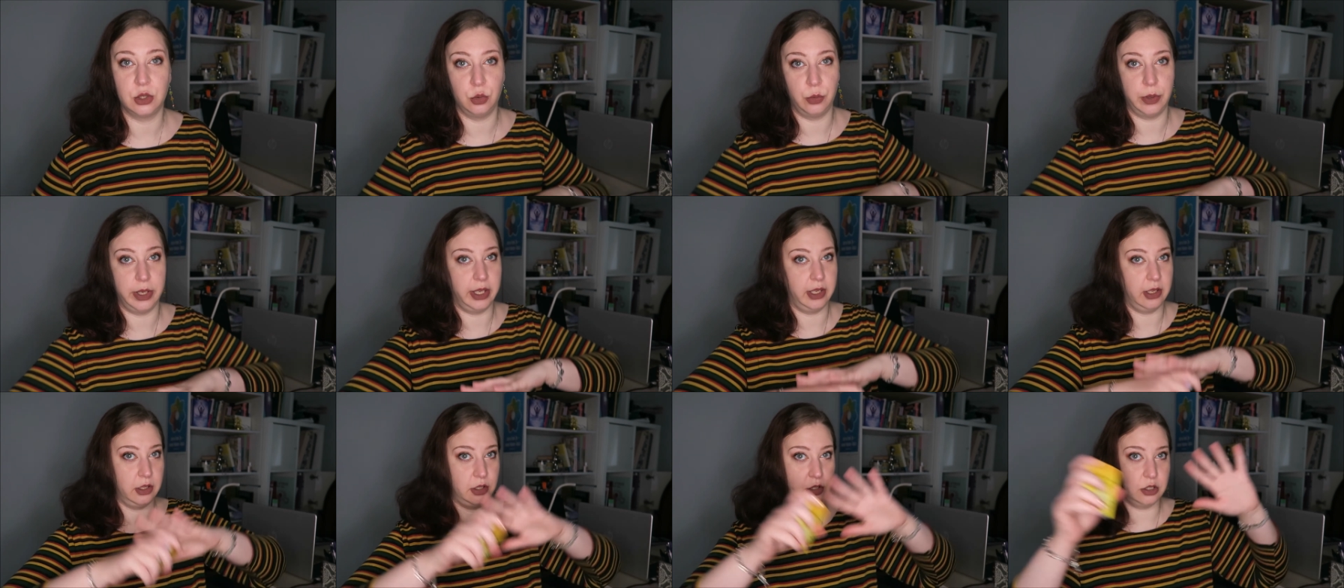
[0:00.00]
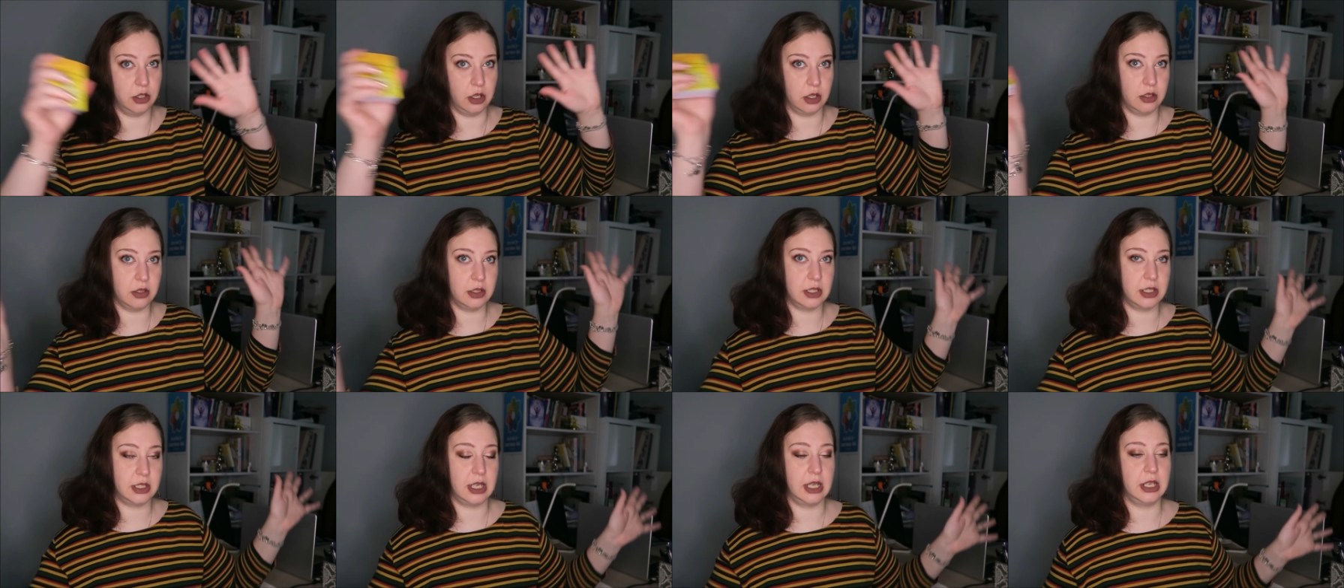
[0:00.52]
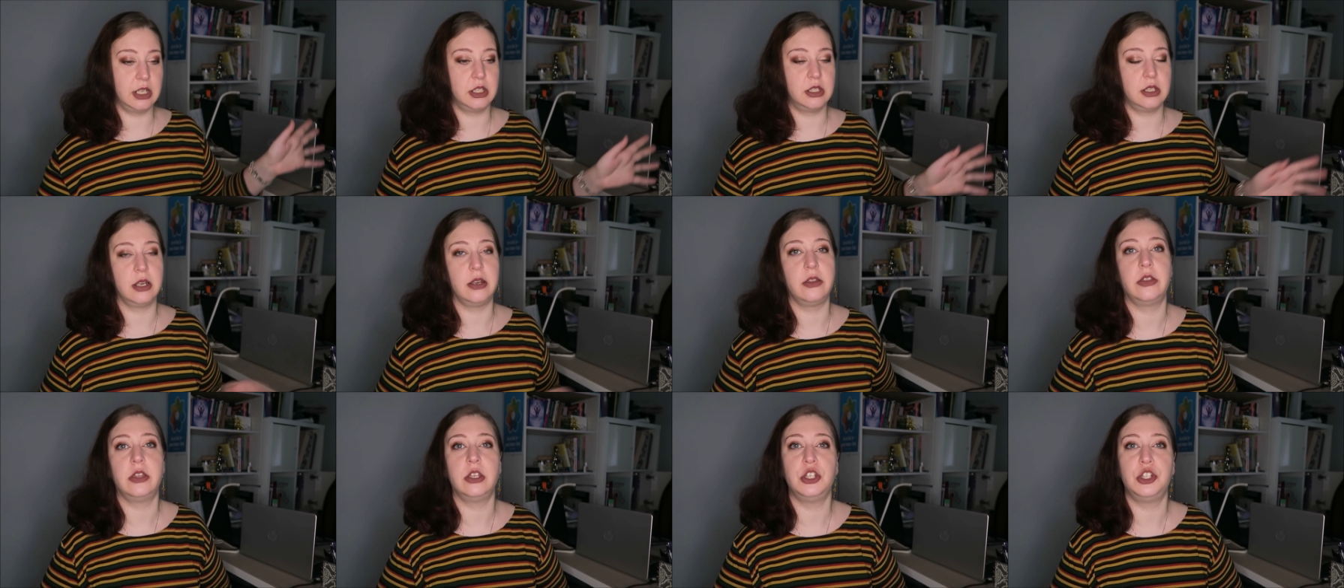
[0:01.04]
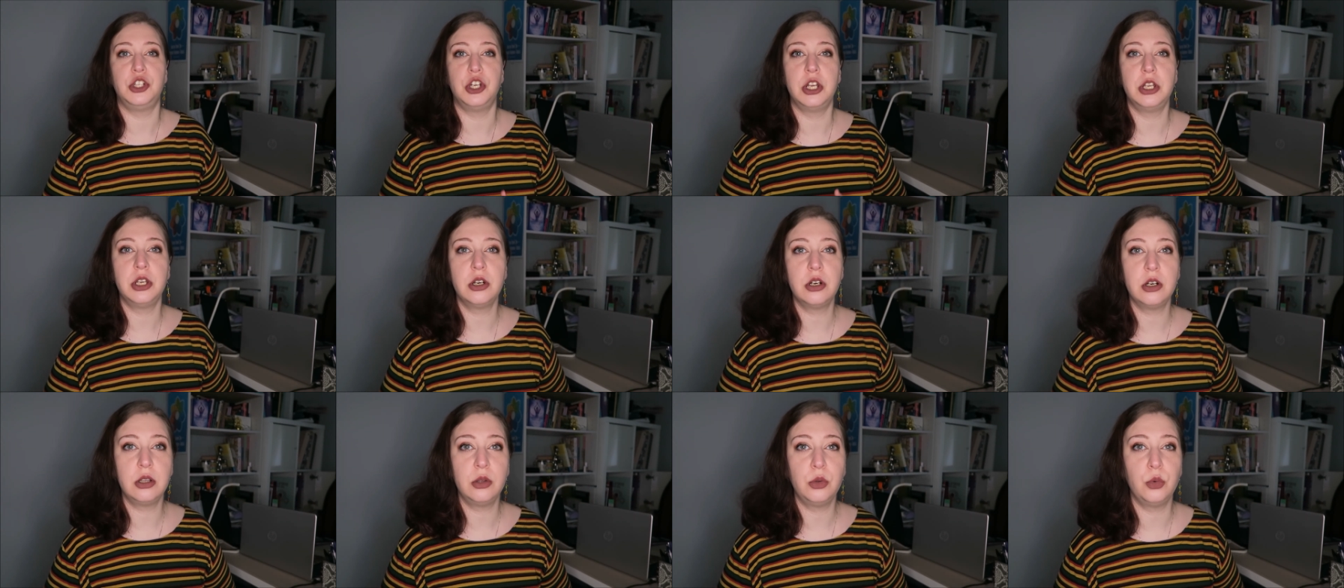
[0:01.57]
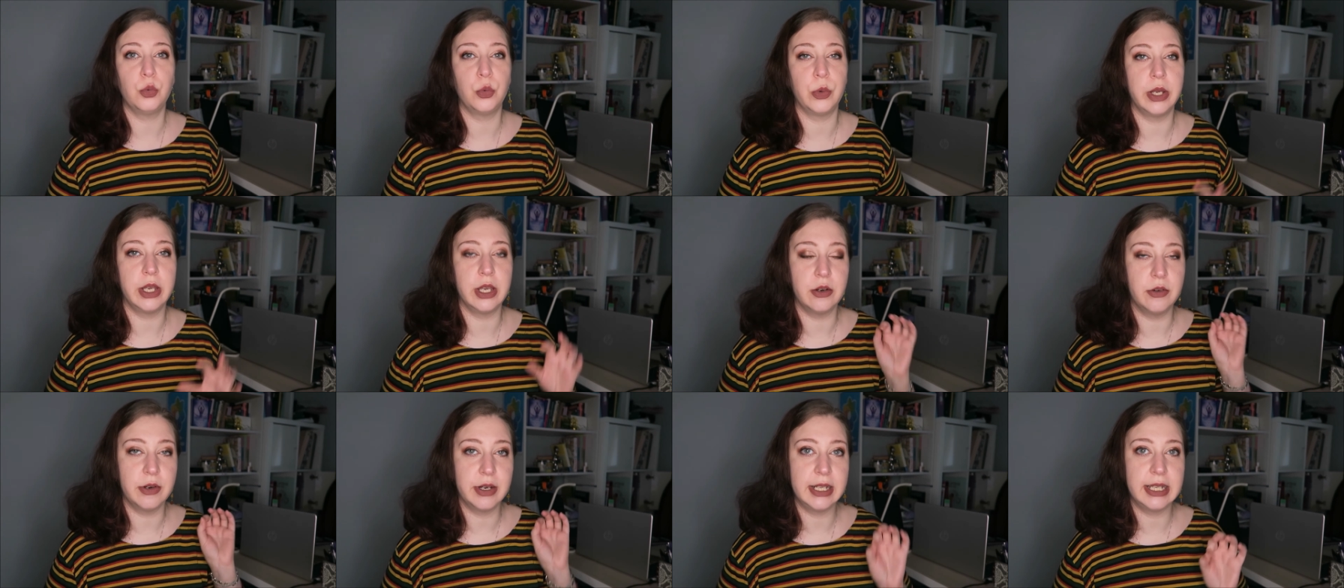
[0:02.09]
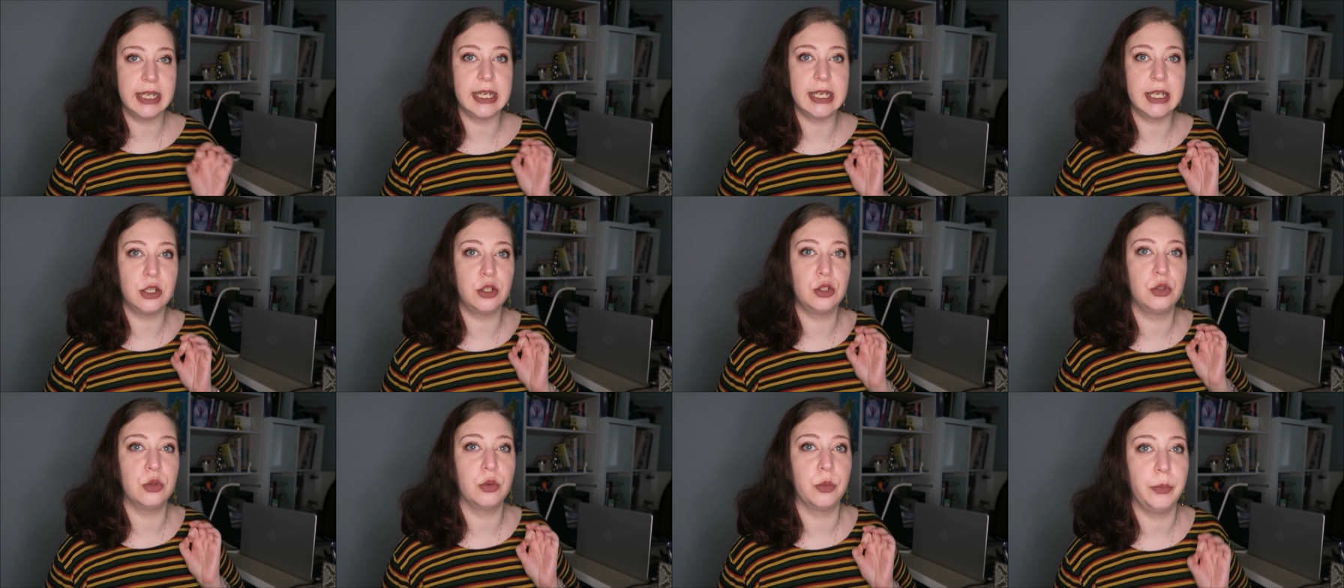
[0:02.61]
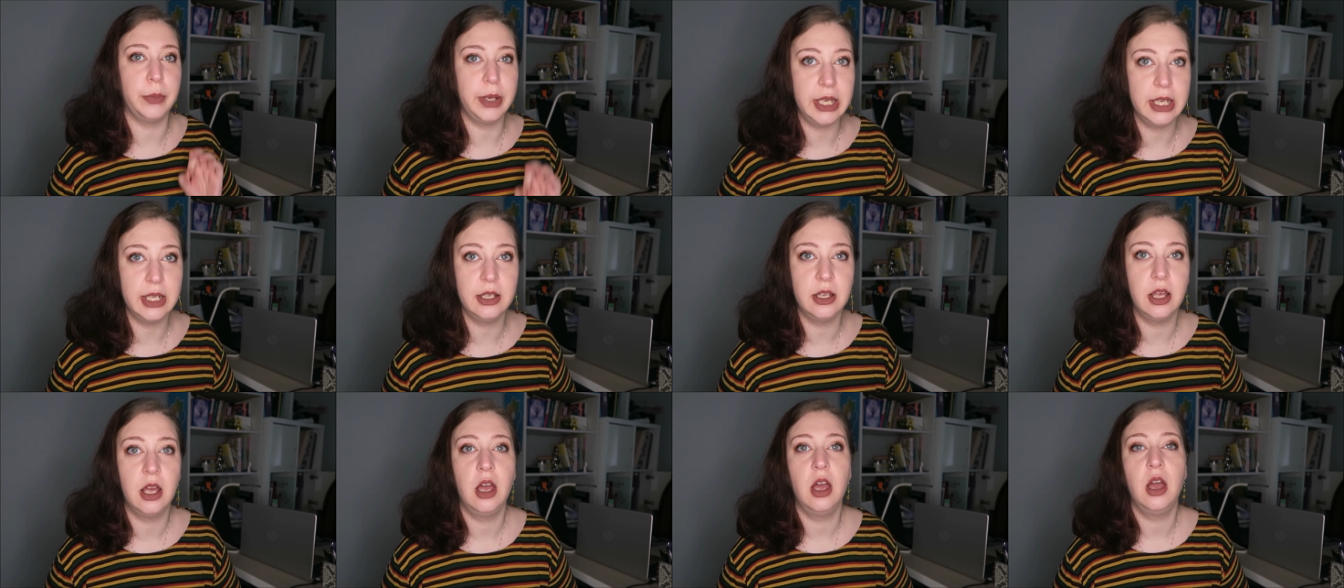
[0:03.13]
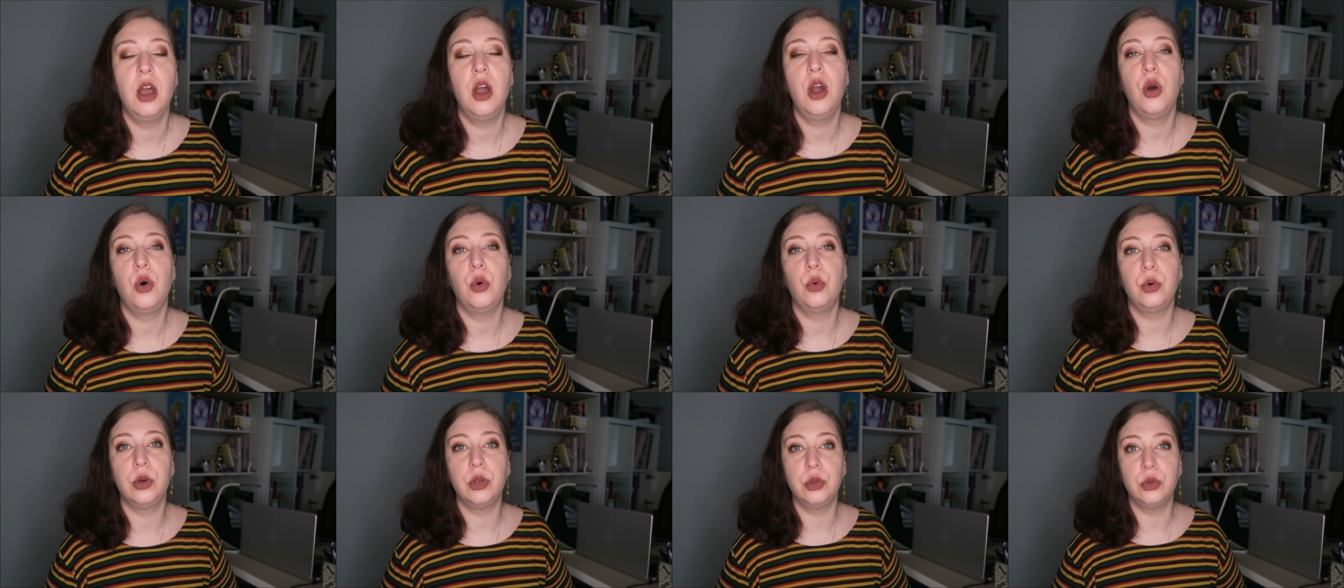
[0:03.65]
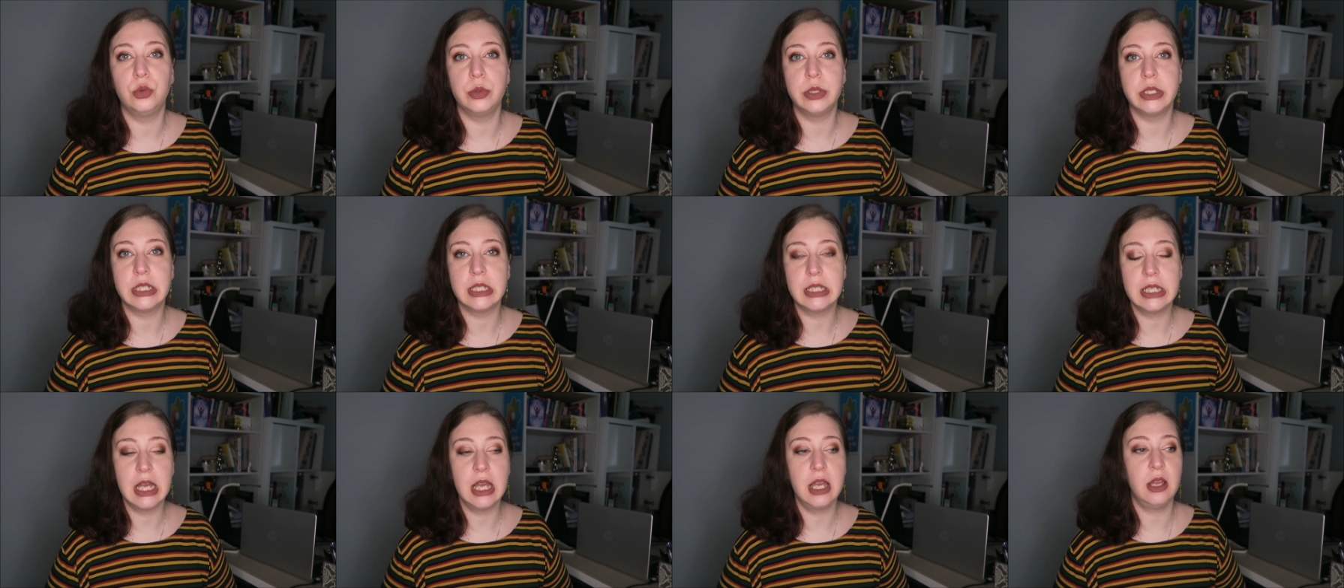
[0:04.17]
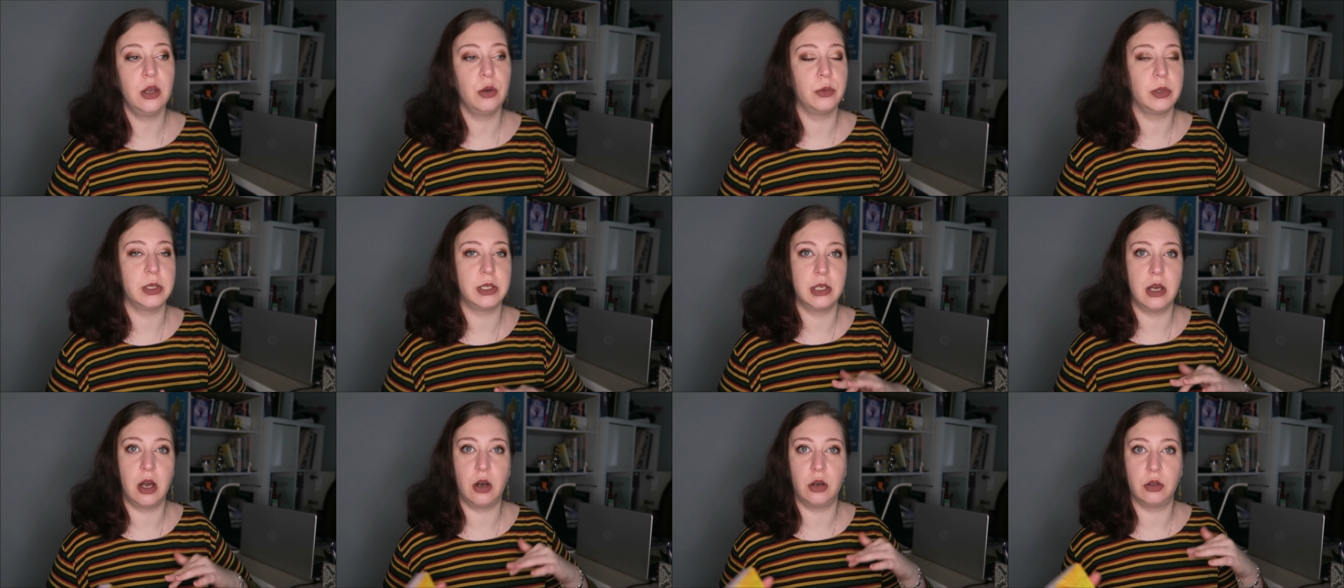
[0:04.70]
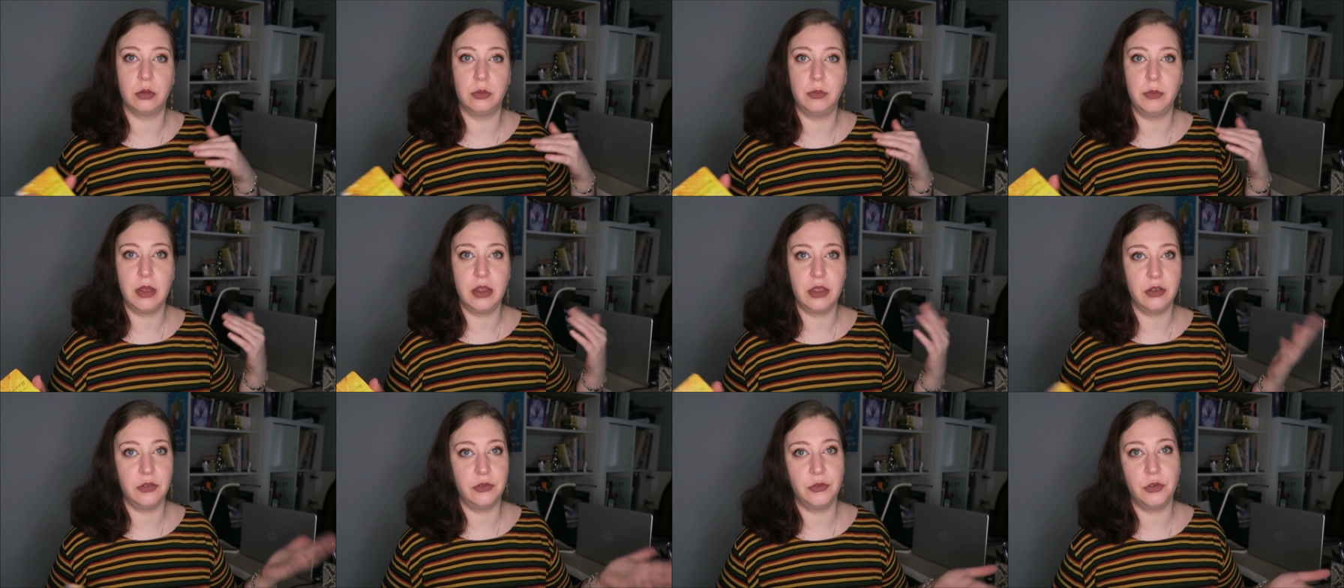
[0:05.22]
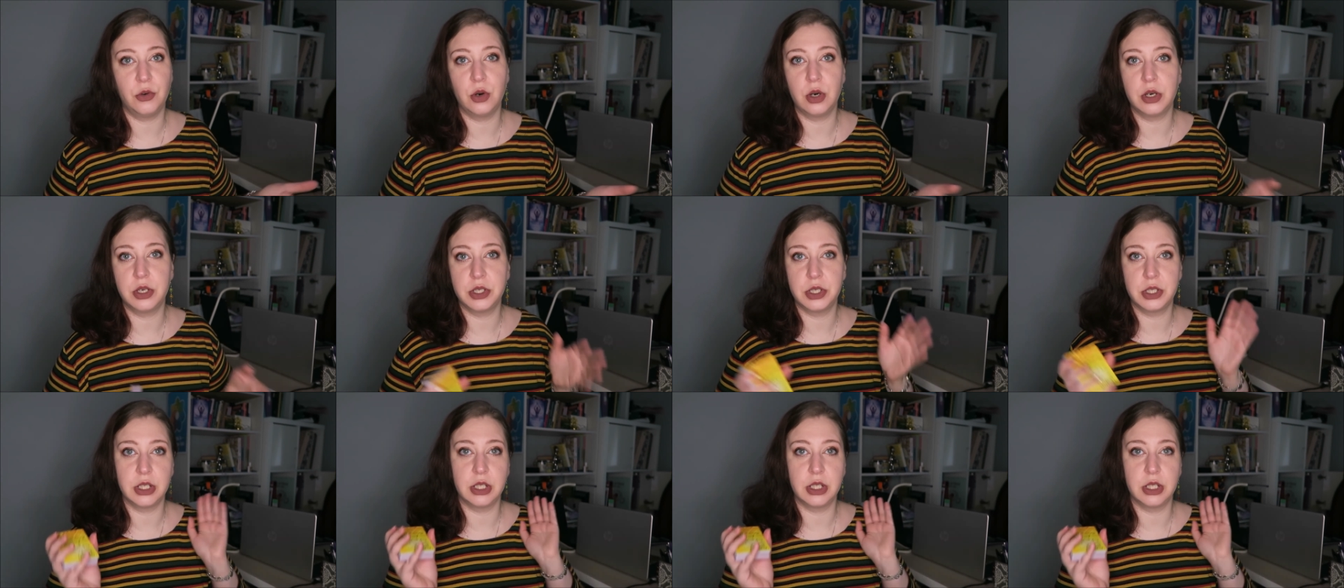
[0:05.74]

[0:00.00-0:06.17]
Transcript: We don't say things in general, we really need to mean what do we say without metaphors.